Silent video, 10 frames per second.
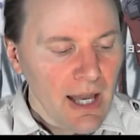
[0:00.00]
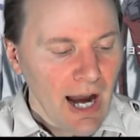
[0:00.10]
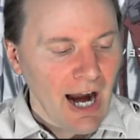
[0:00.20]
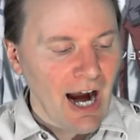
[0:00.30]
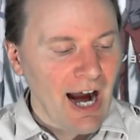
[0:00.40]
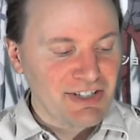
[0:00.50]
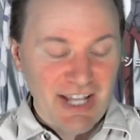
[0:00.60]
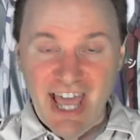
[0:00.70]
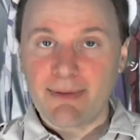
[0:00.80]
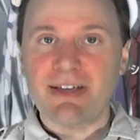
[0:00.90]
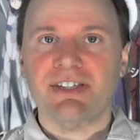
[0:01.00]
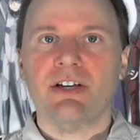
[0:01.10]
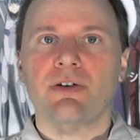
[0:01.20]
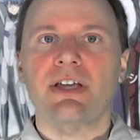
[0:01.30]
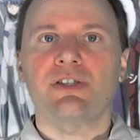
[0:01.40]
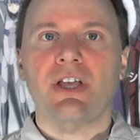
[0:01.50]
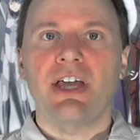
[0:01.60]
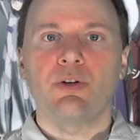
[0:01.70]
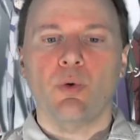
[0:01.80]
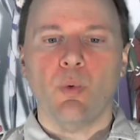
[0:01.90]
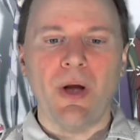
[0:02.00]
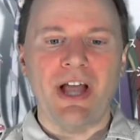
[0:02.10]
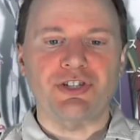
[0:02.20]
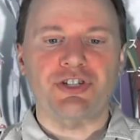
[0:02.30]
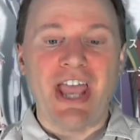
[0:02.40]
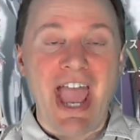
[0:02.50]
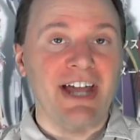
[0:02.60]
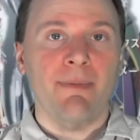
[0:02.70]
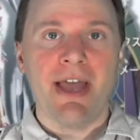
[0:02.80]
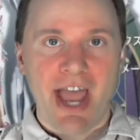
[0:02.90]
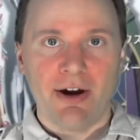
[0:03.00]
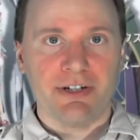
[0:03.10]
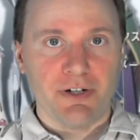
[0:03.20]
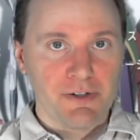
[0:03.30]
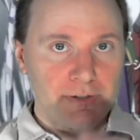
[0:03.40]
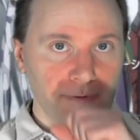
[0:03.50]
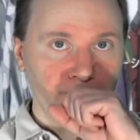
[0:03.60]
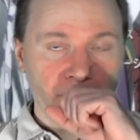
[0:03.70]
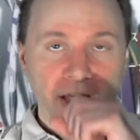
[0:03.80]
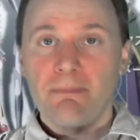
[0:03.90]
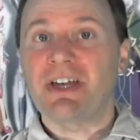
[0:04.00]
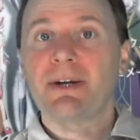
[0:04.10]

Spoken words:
It's an anime series in which anime characters begin